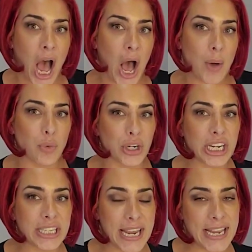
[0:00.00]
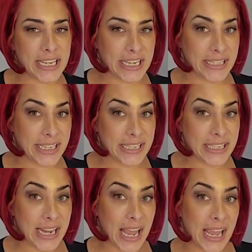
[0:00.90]
Um, we're gonna take it easy
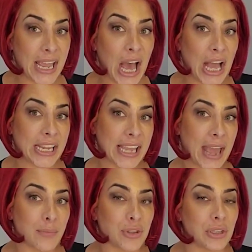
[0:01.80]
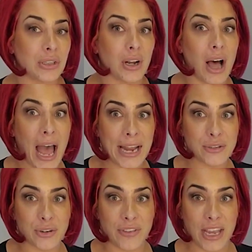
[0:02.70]
today, again with a little
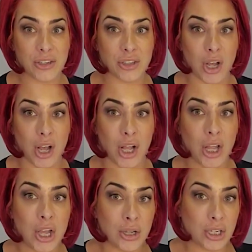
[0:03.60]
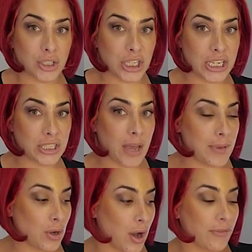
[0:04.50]
hydrofacial, because she is
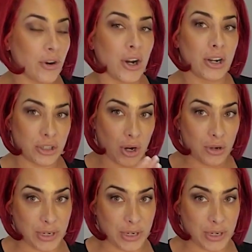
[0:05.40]
coming off her,